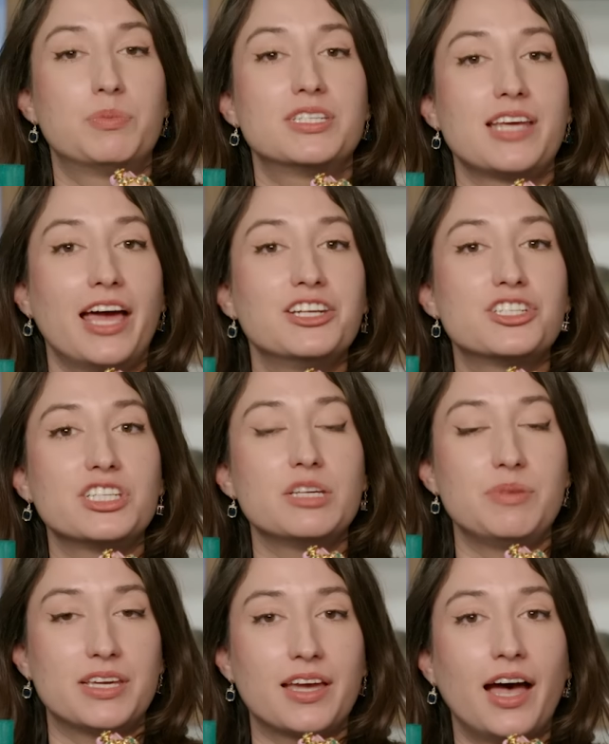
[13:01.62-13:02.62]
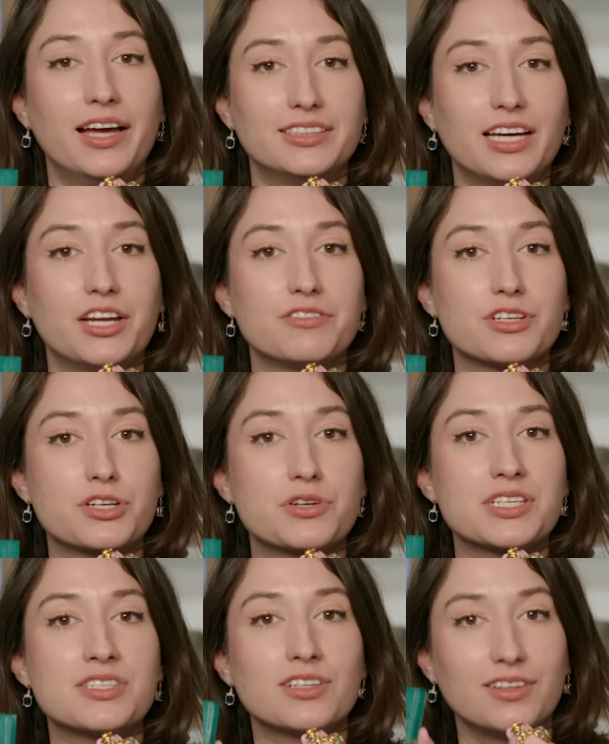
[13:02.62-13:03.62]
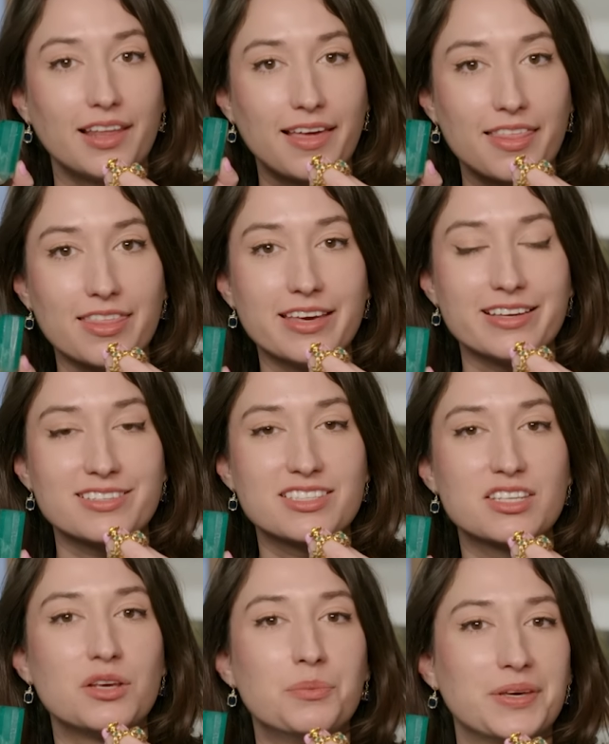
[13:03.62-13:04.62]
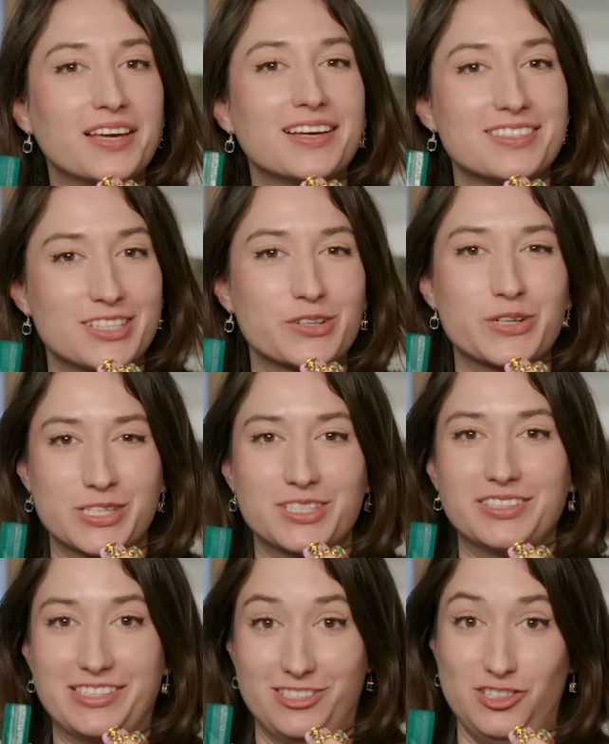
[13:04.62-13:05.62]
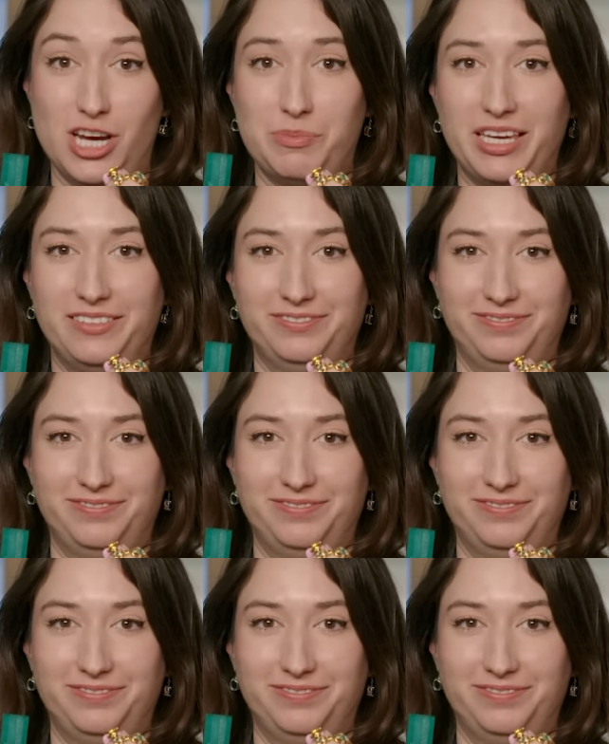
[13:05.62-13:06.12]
potentially be cut out of a crystal like this because the crystal is gemmy.